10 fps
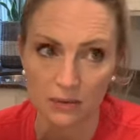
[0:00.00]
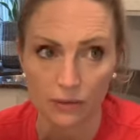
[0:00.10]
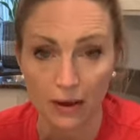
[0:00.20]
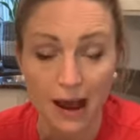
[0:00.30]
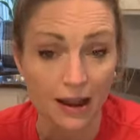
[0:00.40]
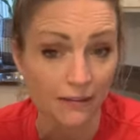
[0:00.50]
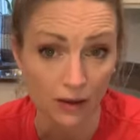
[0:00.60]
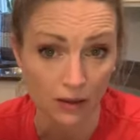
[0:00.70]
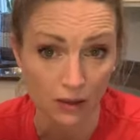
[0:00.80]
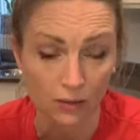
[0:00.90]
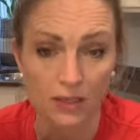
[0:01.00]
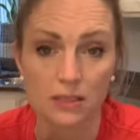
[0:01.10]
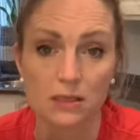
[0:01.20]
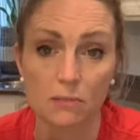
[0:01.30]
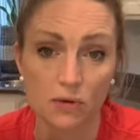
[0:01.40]
well, I felt like it
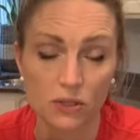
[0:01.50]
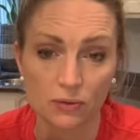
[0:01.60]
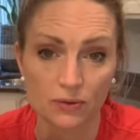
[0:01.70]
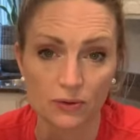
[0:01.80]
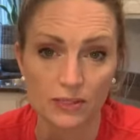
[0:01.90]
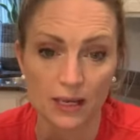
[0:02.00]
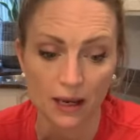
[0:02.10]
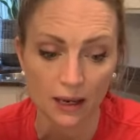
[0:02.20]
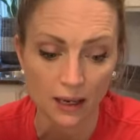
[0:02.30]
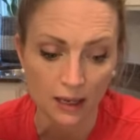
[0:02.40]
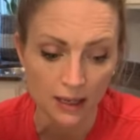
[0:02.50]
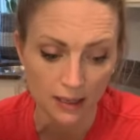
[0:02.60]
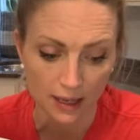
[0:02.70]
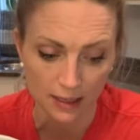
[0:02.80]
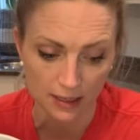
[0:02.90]
was, and most of the reviews say
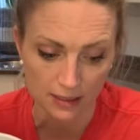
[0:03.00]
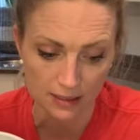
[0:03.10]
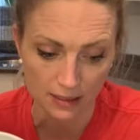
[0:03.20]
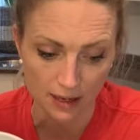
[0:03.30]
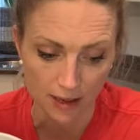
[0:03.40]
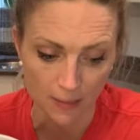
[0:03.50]
that it's